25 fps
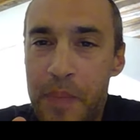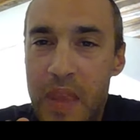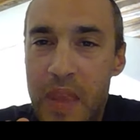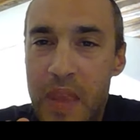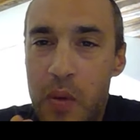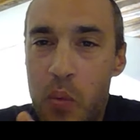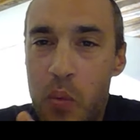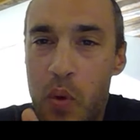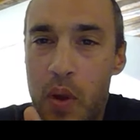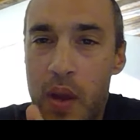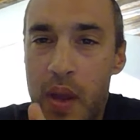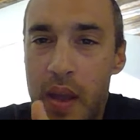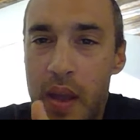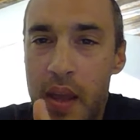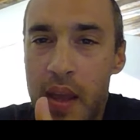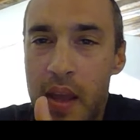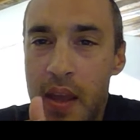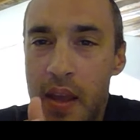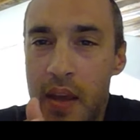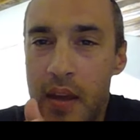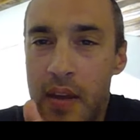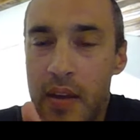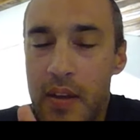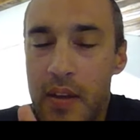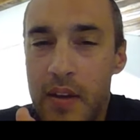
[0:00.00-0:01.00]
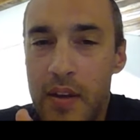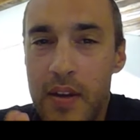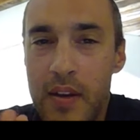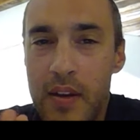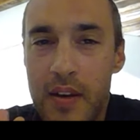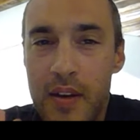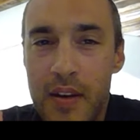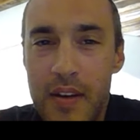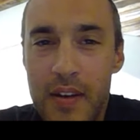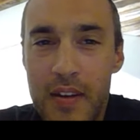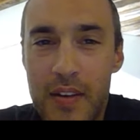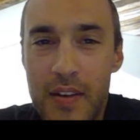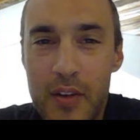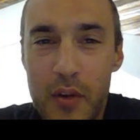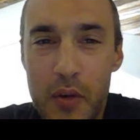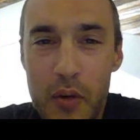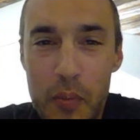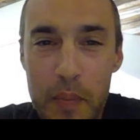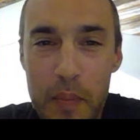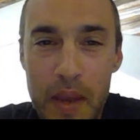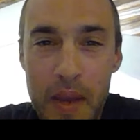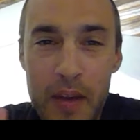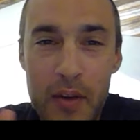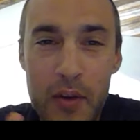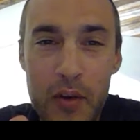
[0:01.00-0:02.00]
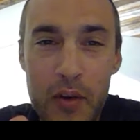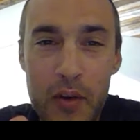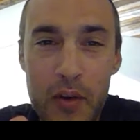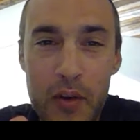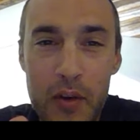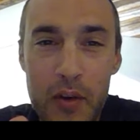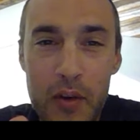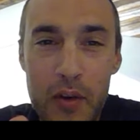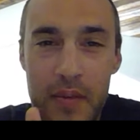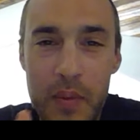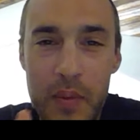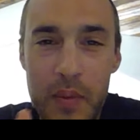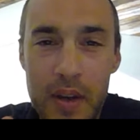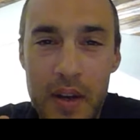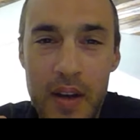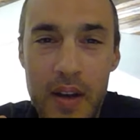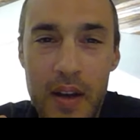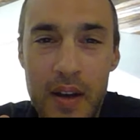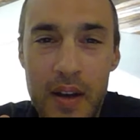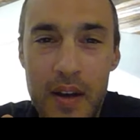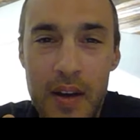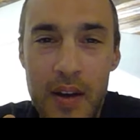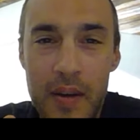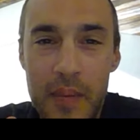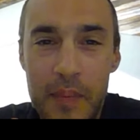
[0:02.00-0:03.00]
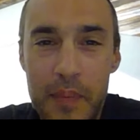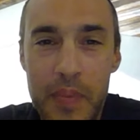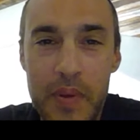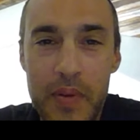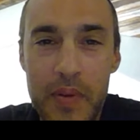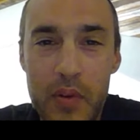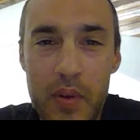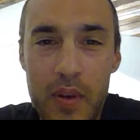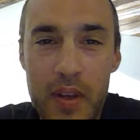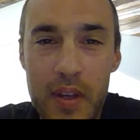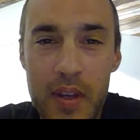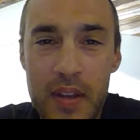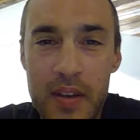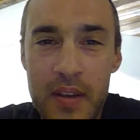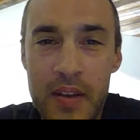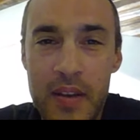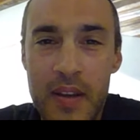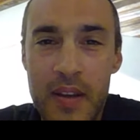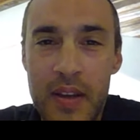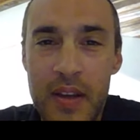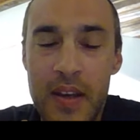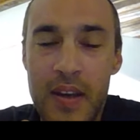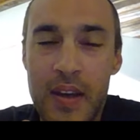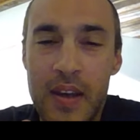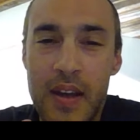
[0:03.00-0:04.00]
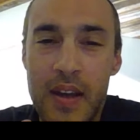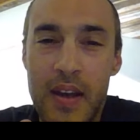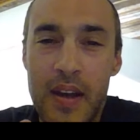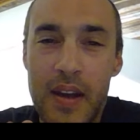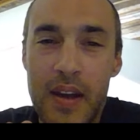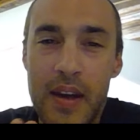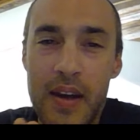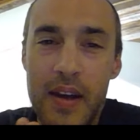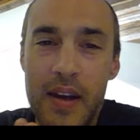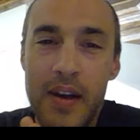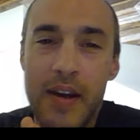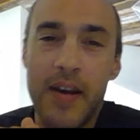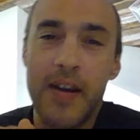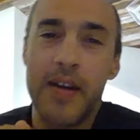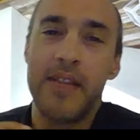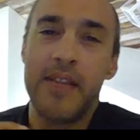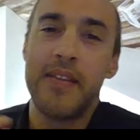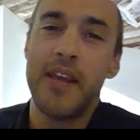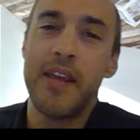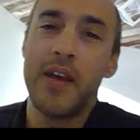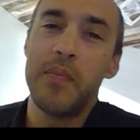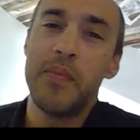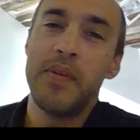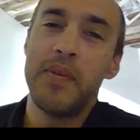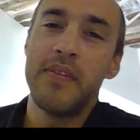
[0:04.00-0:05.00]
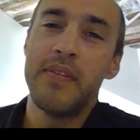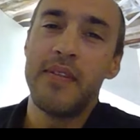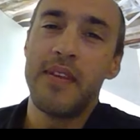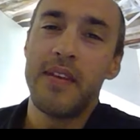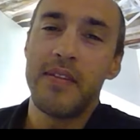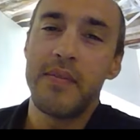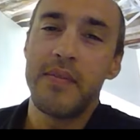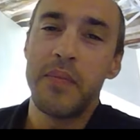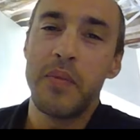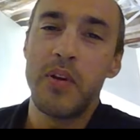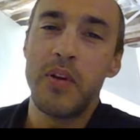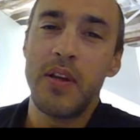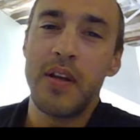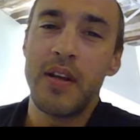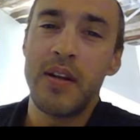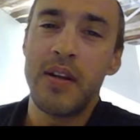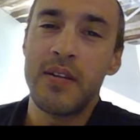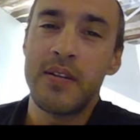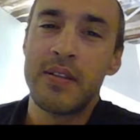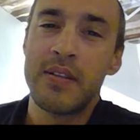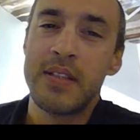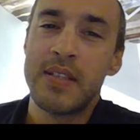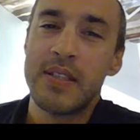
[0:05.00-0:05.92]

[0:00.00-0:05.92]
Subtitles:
where, you know, minority as well are pivoting their business model.